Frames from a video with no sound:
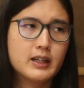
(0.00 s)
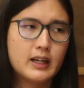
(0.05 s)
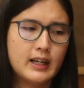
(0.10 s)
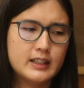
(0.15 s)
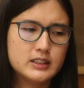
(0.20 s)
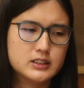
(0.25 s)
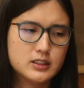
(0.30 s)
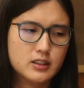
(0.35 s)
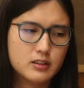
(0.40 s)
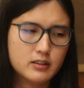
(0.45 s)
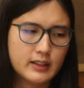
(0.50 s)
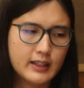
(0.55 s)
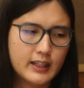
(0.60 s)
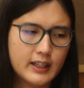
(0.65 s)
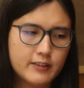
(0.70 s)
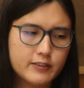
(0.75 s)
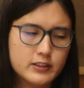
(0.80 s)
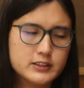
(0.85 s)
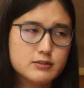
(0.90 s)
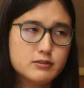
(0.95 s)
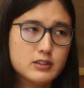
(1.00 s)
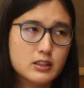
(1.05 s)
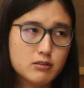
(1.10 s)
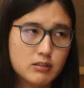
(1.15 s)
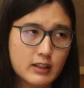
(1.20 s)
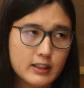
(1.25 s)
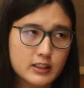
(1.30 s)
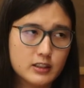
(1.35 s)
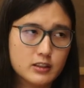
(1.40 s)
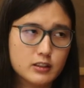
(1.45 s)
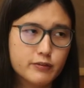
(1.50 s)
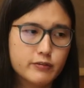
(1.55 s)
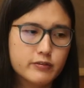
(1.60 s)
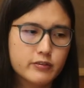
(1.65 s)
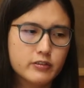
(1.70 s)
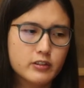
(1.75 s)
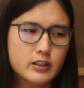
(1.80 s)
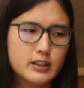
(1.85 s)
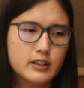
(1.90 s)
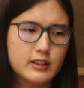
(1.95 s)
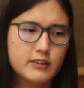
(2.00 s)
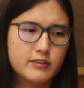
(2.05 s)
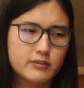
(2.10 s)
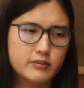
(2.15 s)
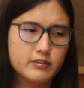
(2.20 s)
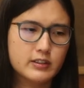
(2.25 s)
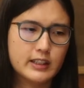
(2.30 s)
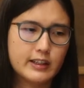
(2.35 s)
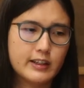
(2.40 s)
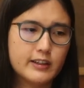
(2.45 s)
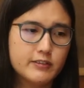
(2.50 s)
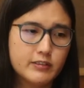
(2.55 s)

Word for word: and so it was required for what I,